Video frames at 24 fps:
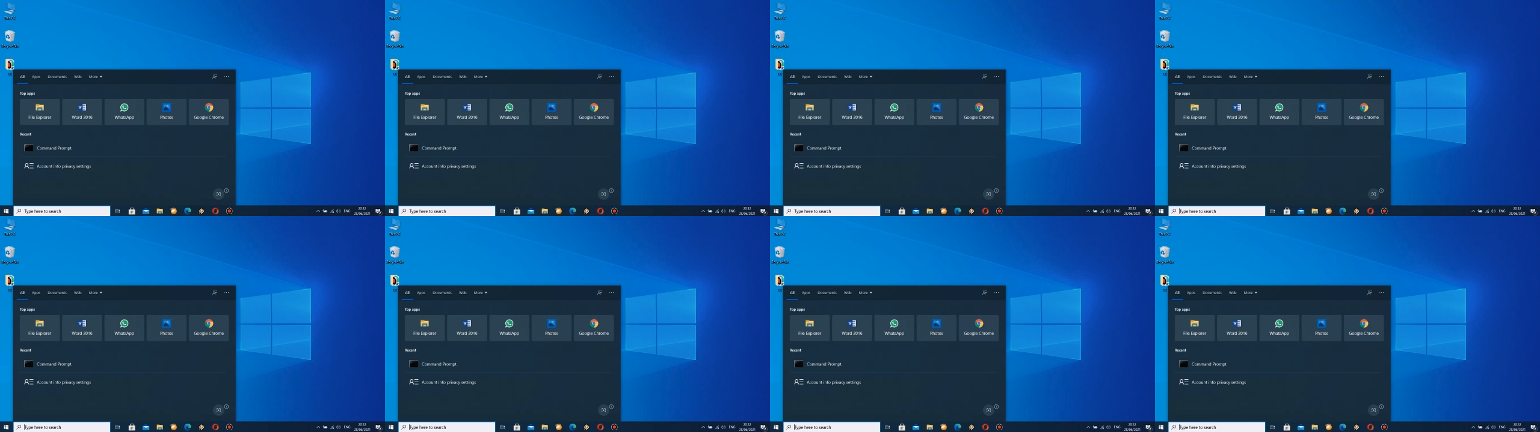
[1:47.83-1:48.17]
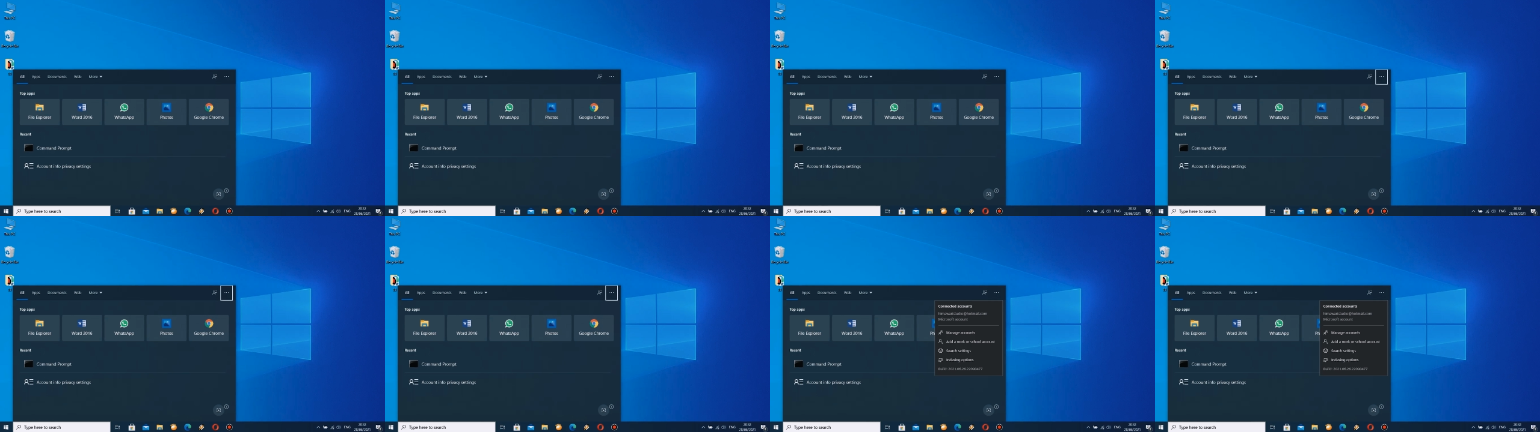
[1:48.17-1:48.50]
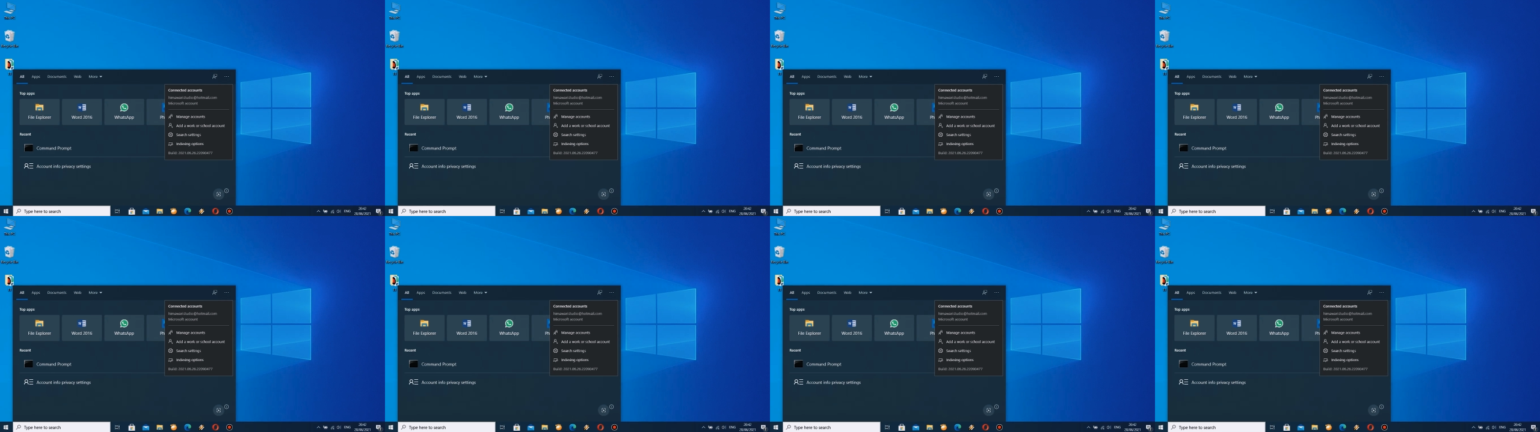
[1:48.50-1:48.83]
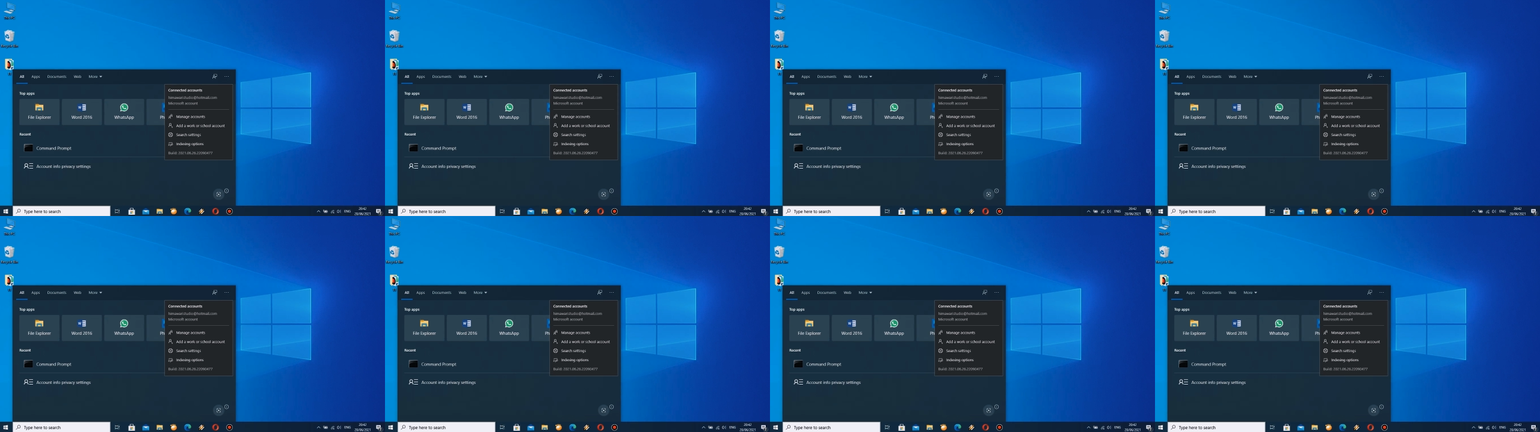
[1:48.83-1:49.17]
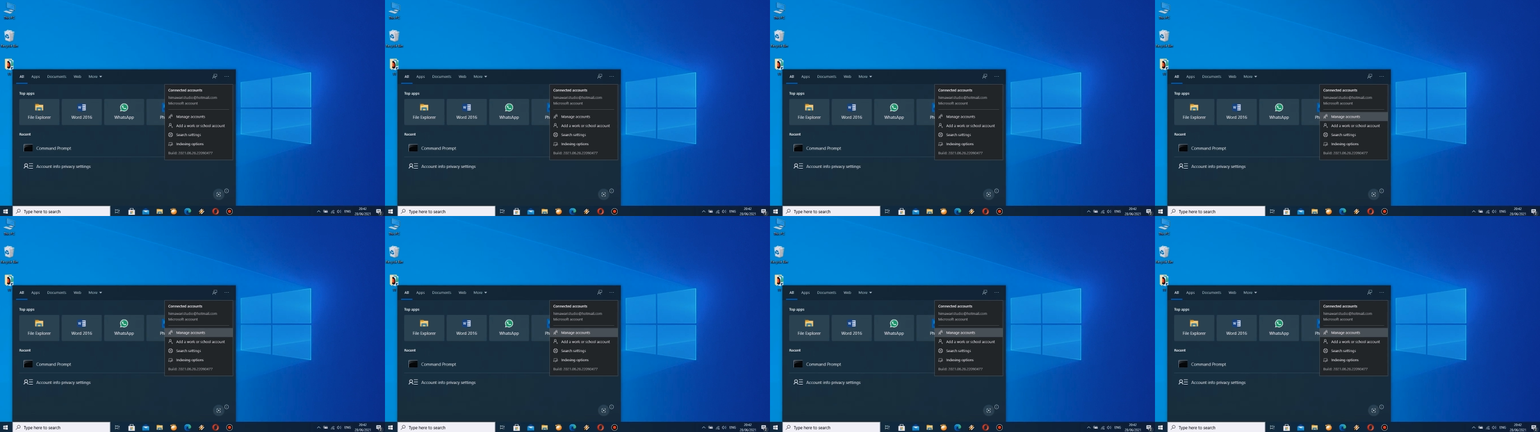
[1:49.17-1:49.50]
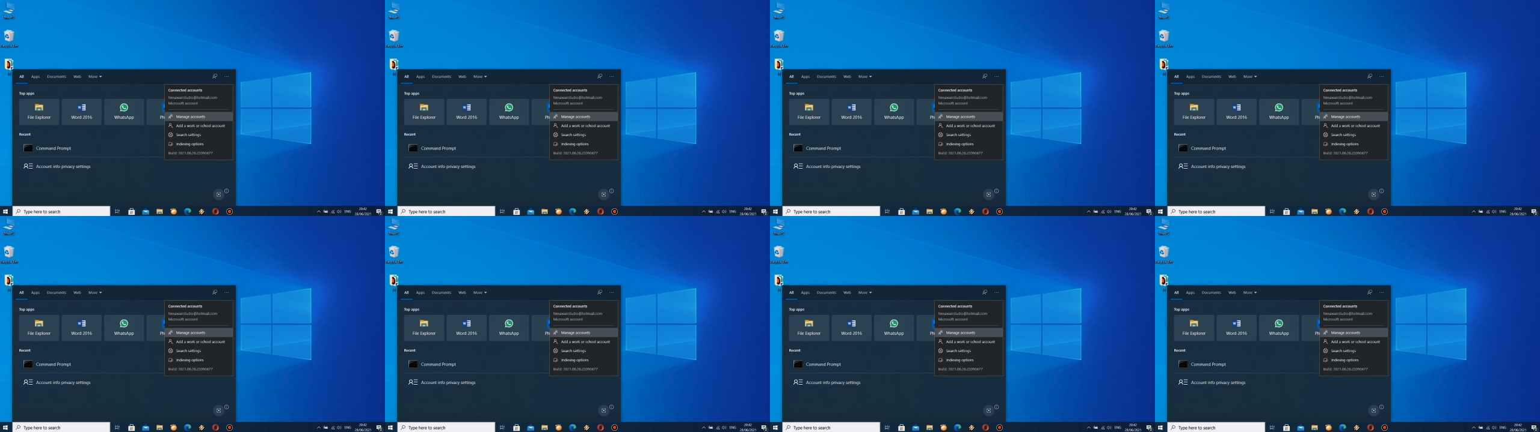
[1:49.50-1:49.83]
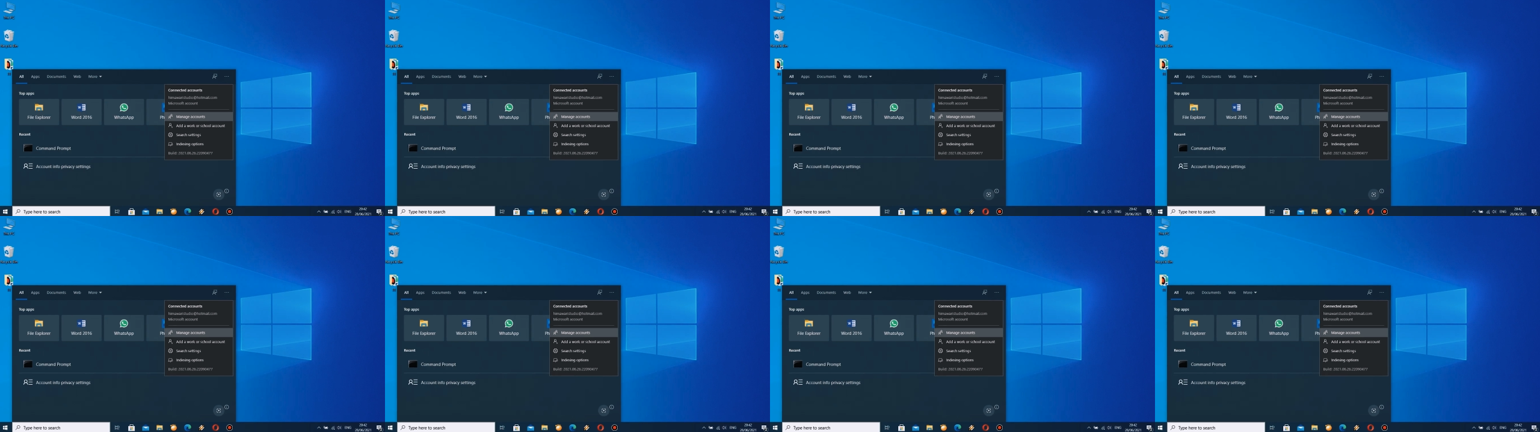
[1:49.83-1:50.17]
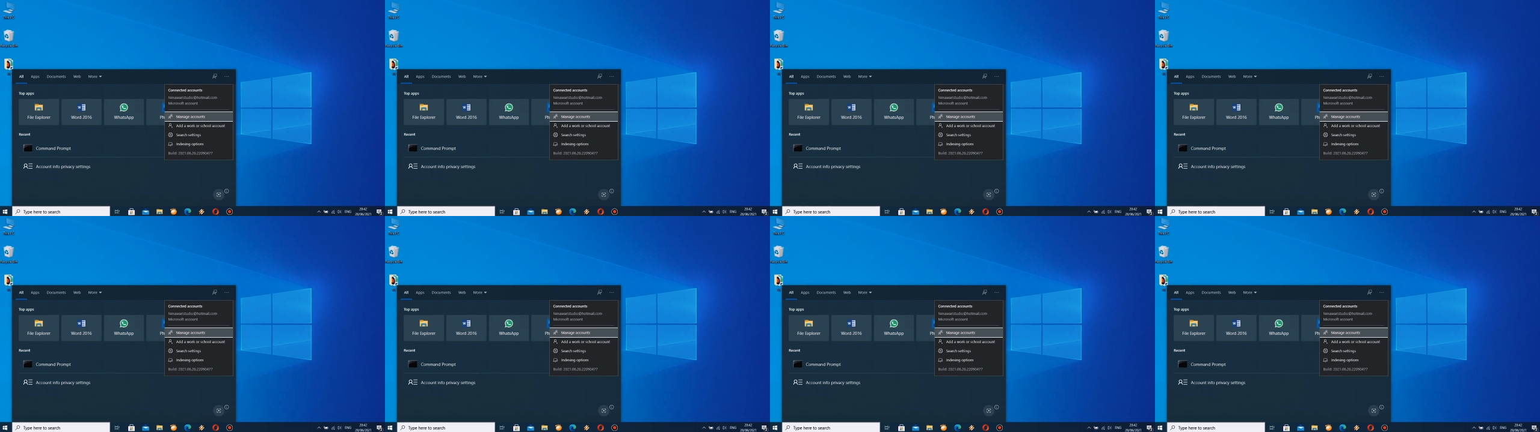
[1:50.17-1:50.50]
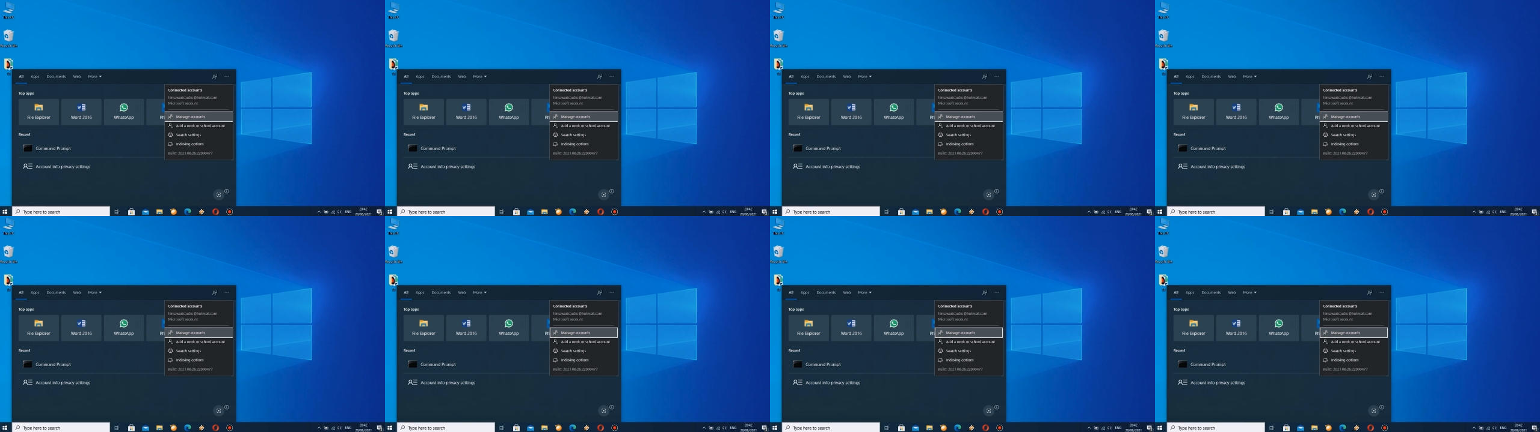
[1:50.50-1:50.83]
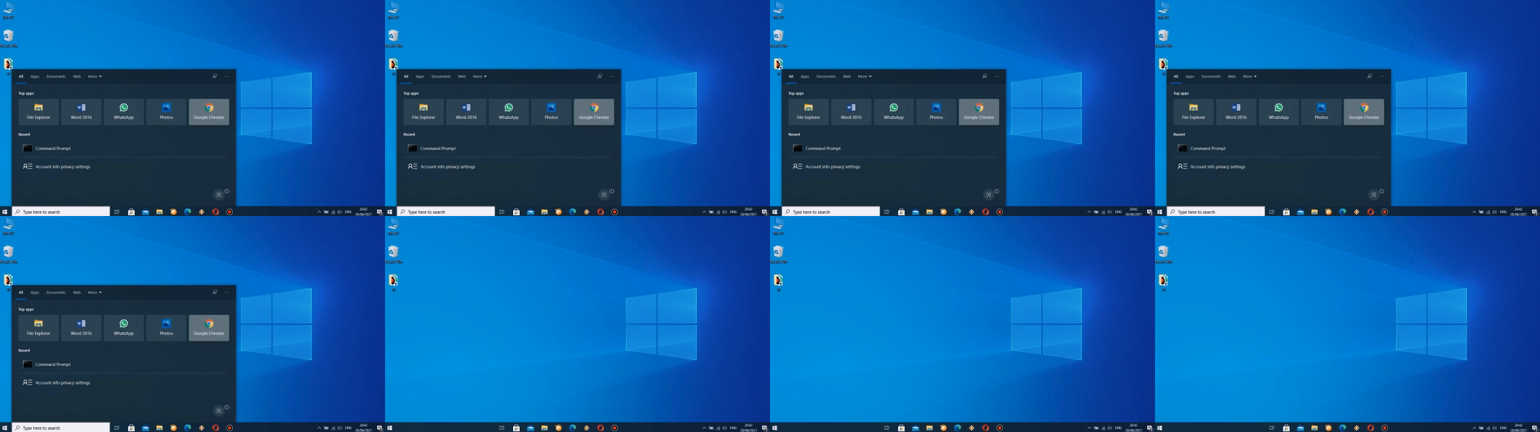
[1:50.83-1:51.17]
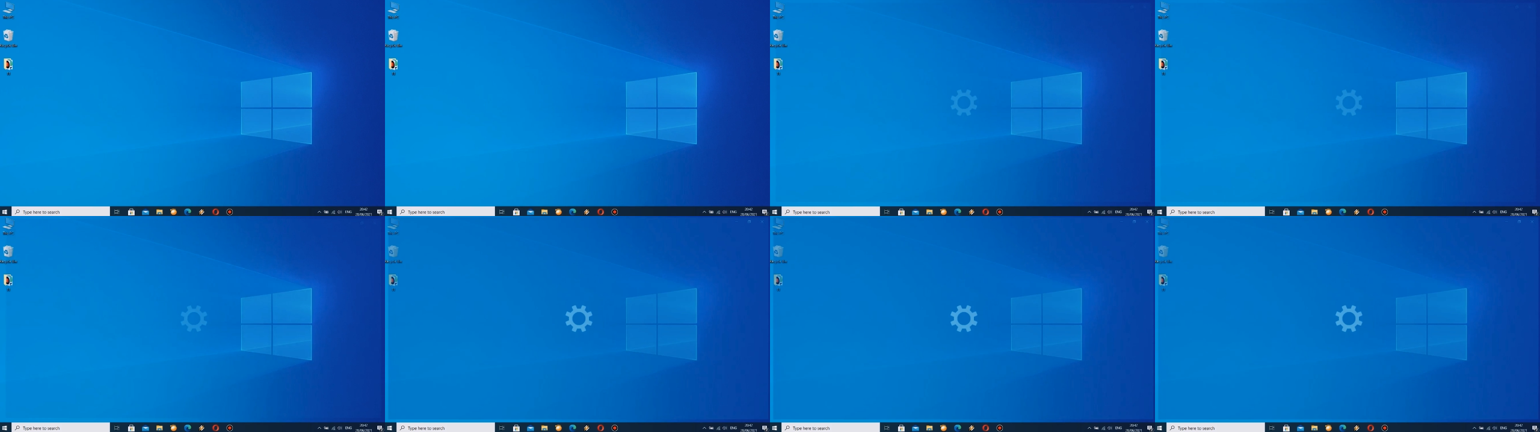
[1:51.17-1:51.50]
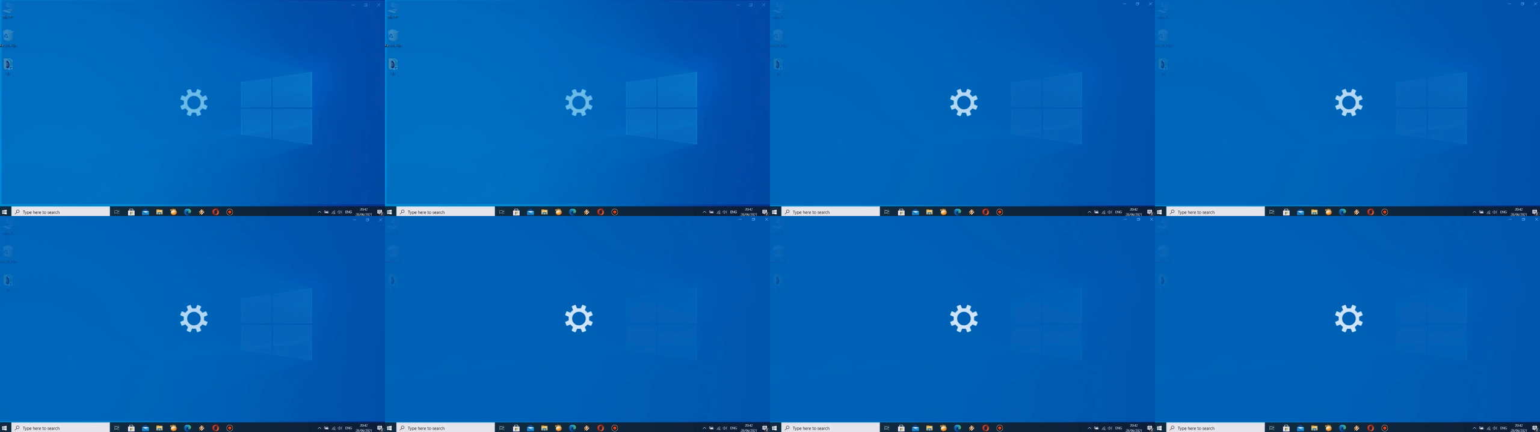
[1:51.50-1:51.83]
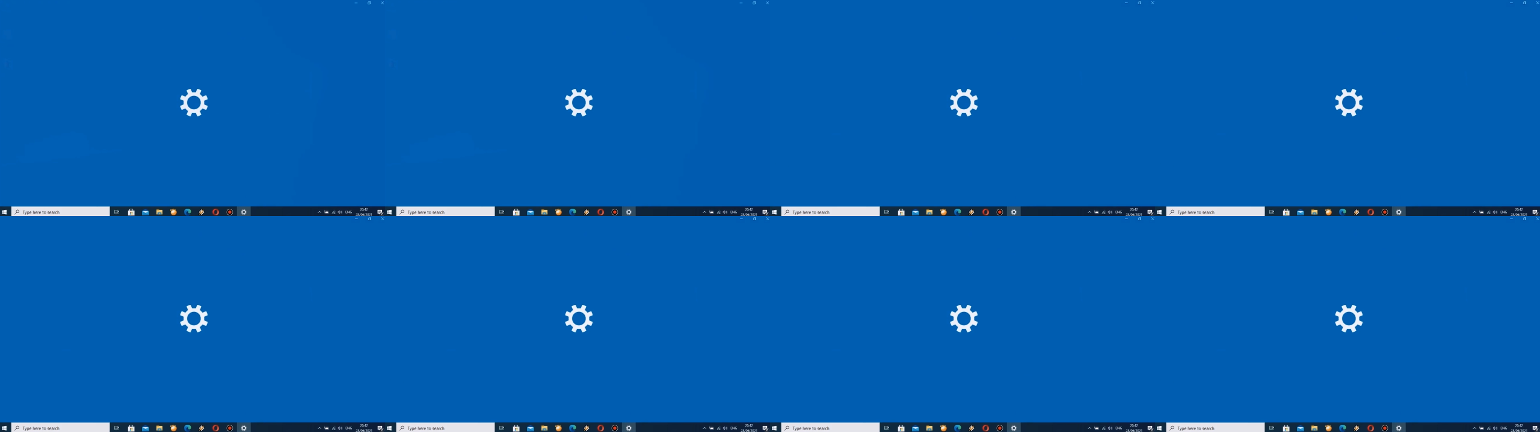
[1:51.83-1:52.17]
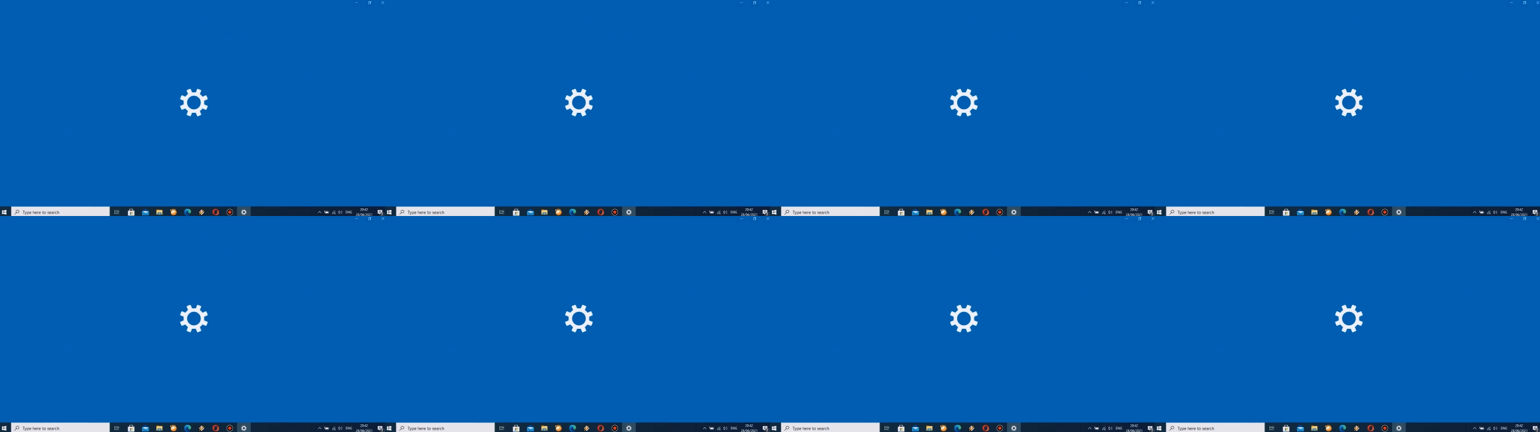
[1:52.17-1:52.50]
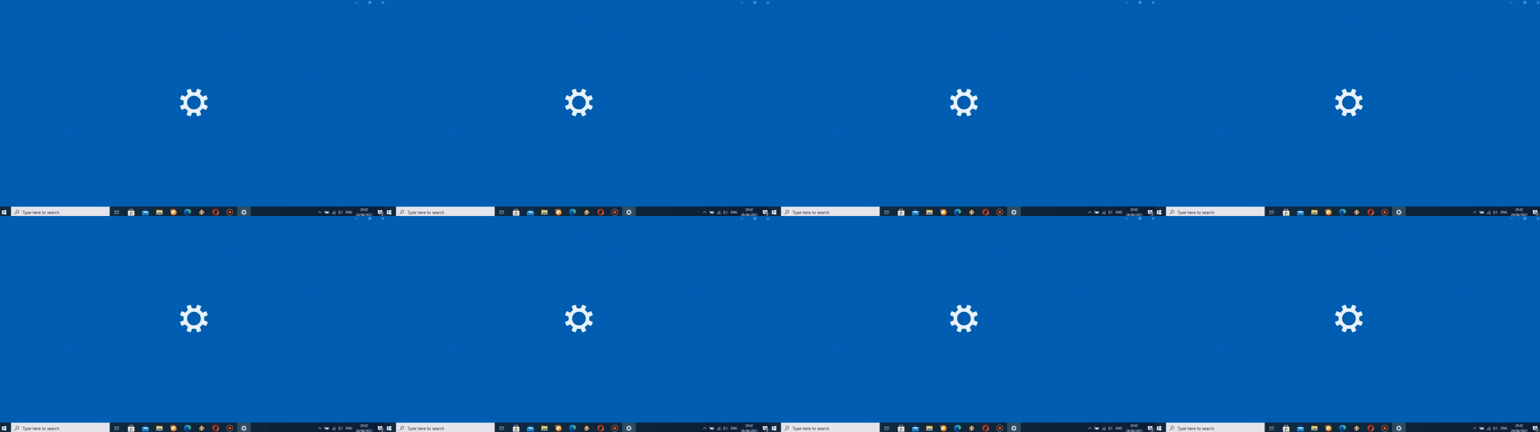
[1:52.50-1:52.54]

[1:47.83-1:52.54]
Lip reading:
(no speaker visible)